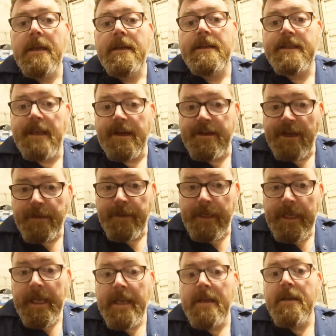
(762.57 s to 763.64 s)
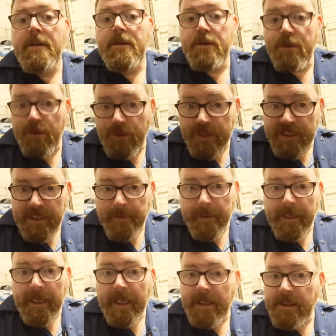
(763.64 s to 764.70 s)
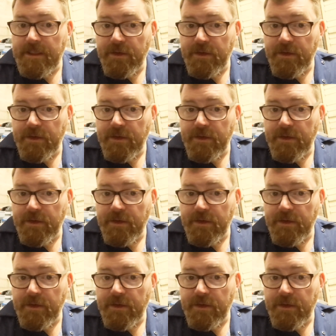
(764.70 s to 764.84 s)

Start it up again, do the same again,